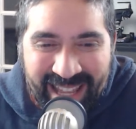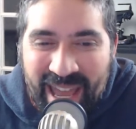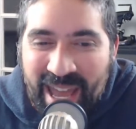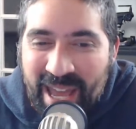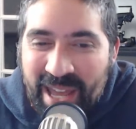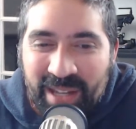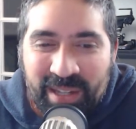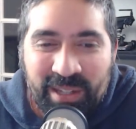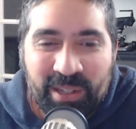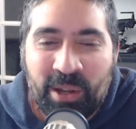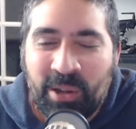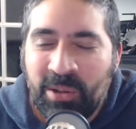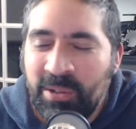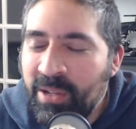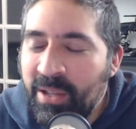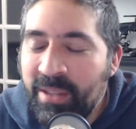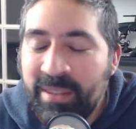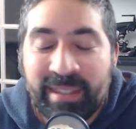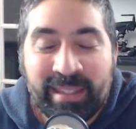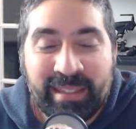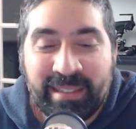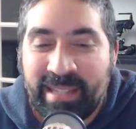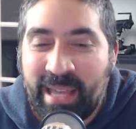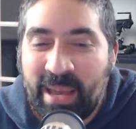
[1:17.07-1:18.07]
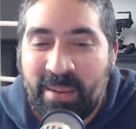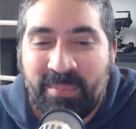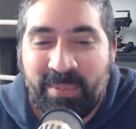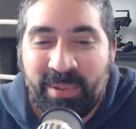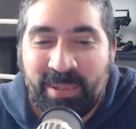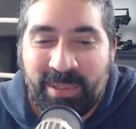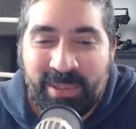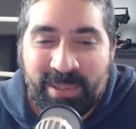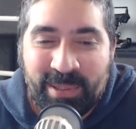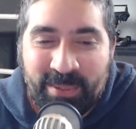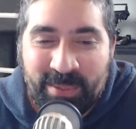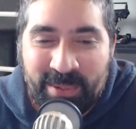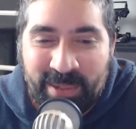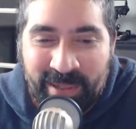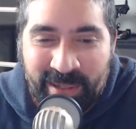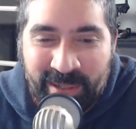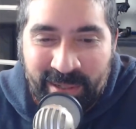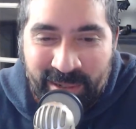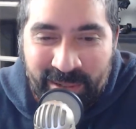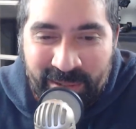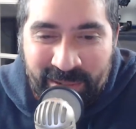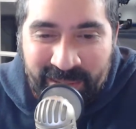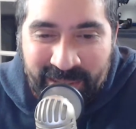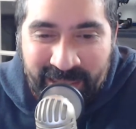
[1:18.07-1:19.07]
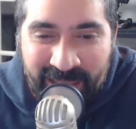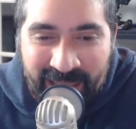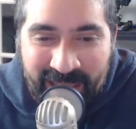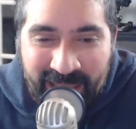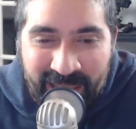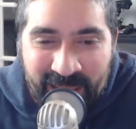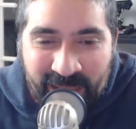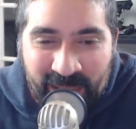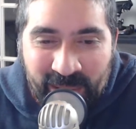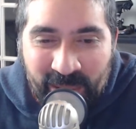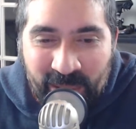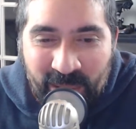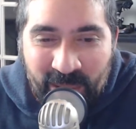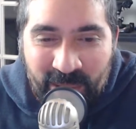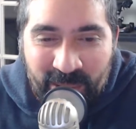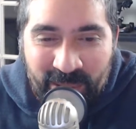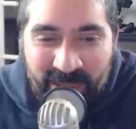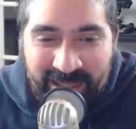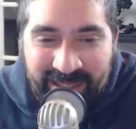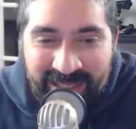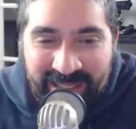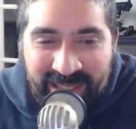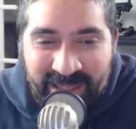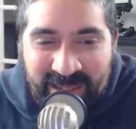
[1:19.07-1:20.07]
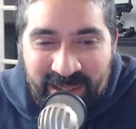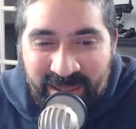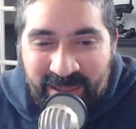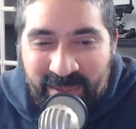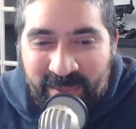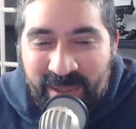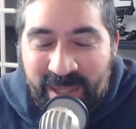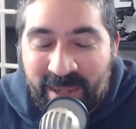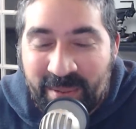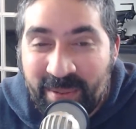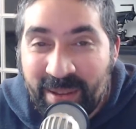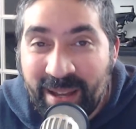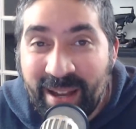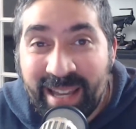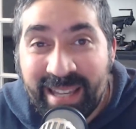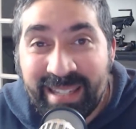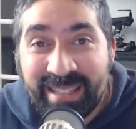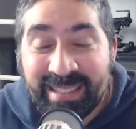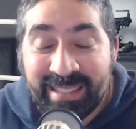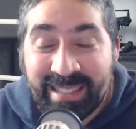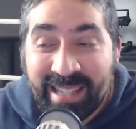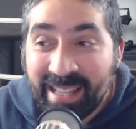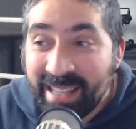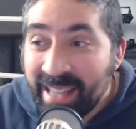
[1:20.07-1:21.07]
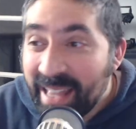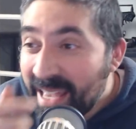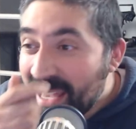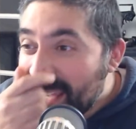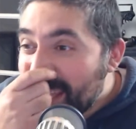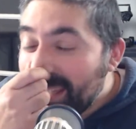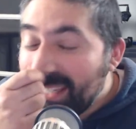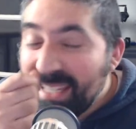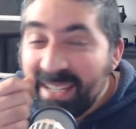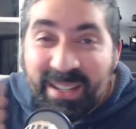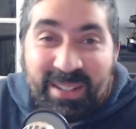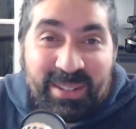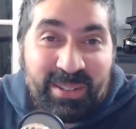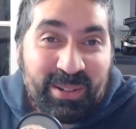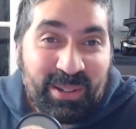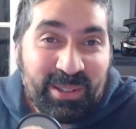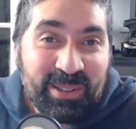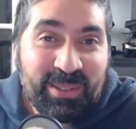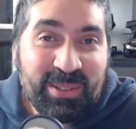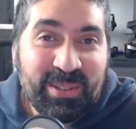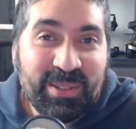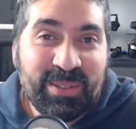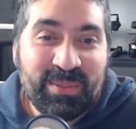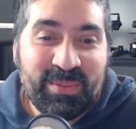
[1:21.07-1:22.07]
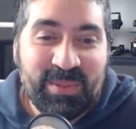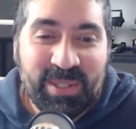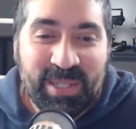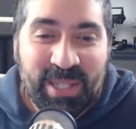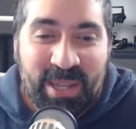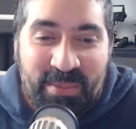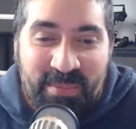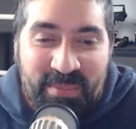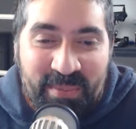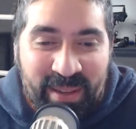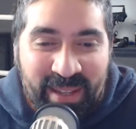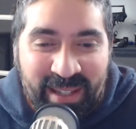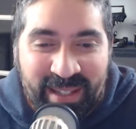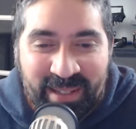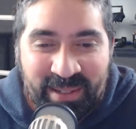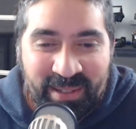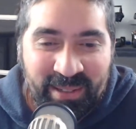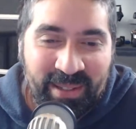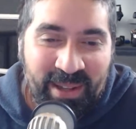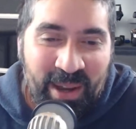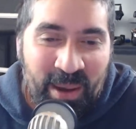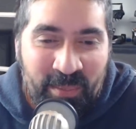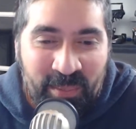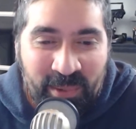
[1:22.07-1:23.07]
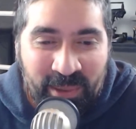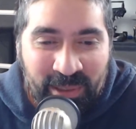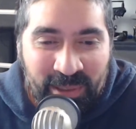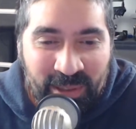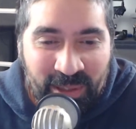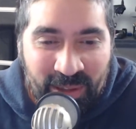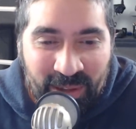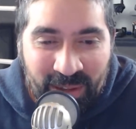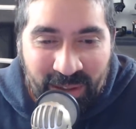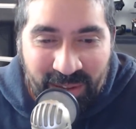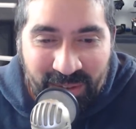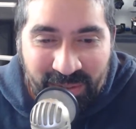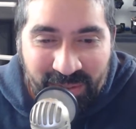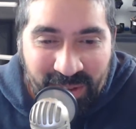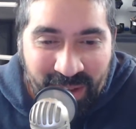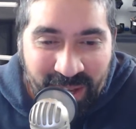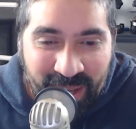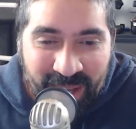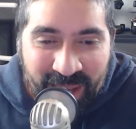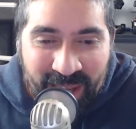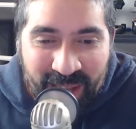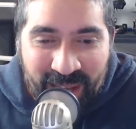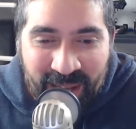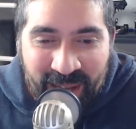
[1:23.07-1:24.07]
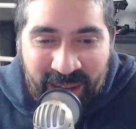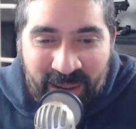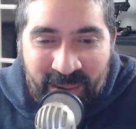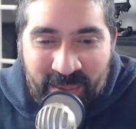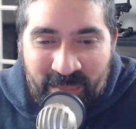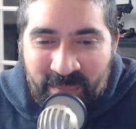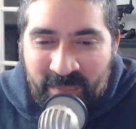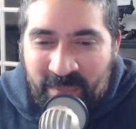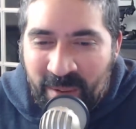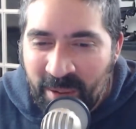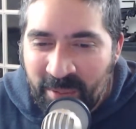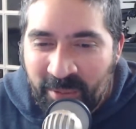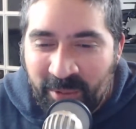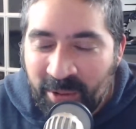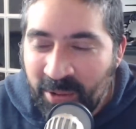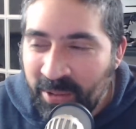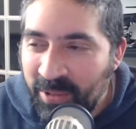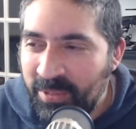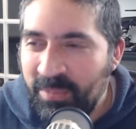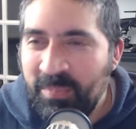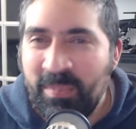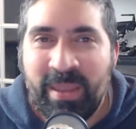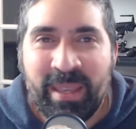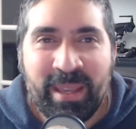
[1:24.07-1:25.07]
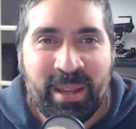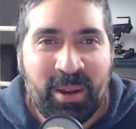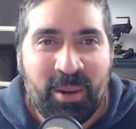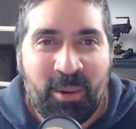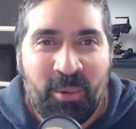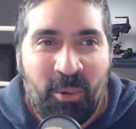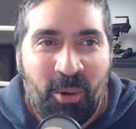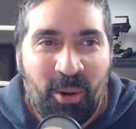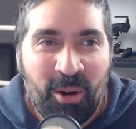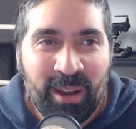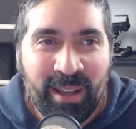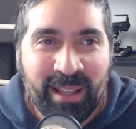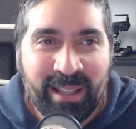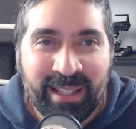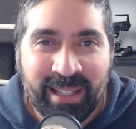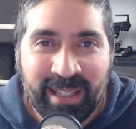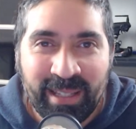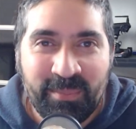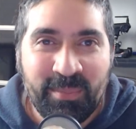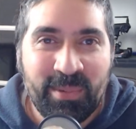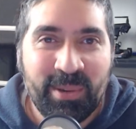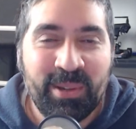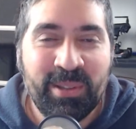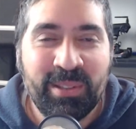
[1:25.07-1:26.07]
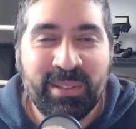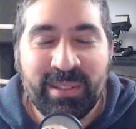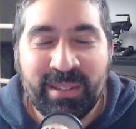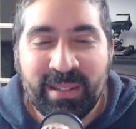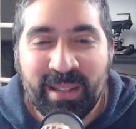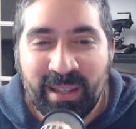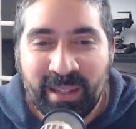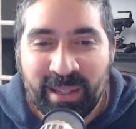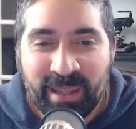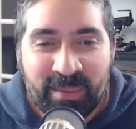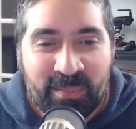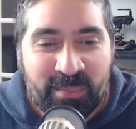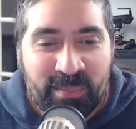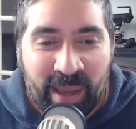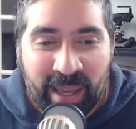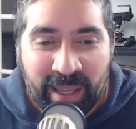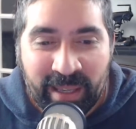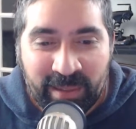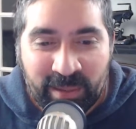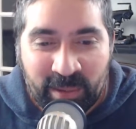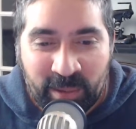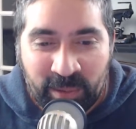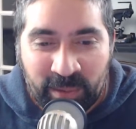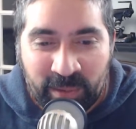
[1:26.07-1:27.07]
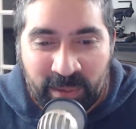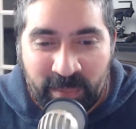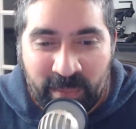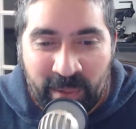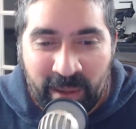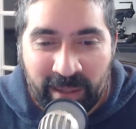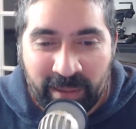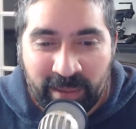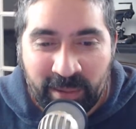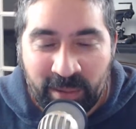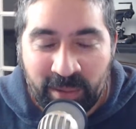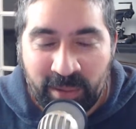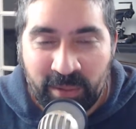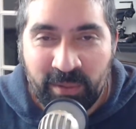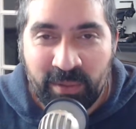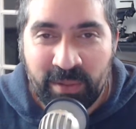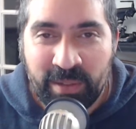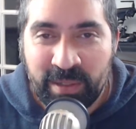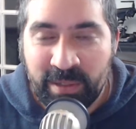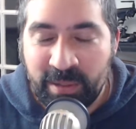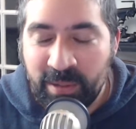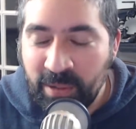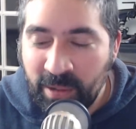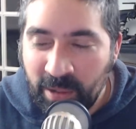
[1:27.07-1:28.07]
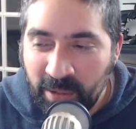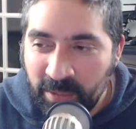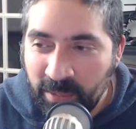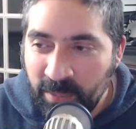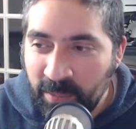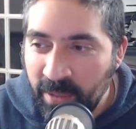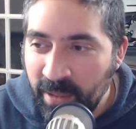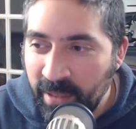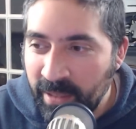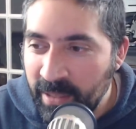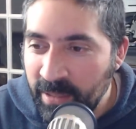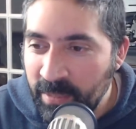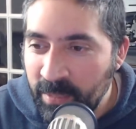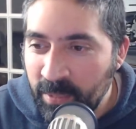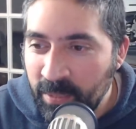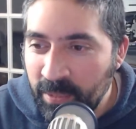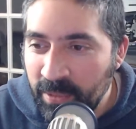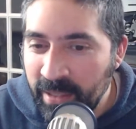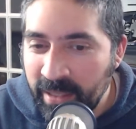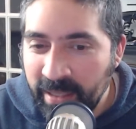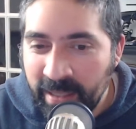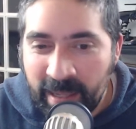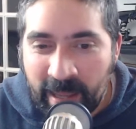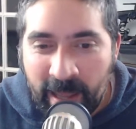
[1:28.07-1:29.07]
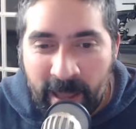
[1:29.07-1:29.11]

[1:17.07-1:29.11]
No, nothing's happened. Shop windows. Lols, are you doing some shipping? Hey Shazam. Yeah, I thought I'd do some shipping and come on live. But I've got to speak quietly because like Beck's gone to bed because she's got to go to work in the morning.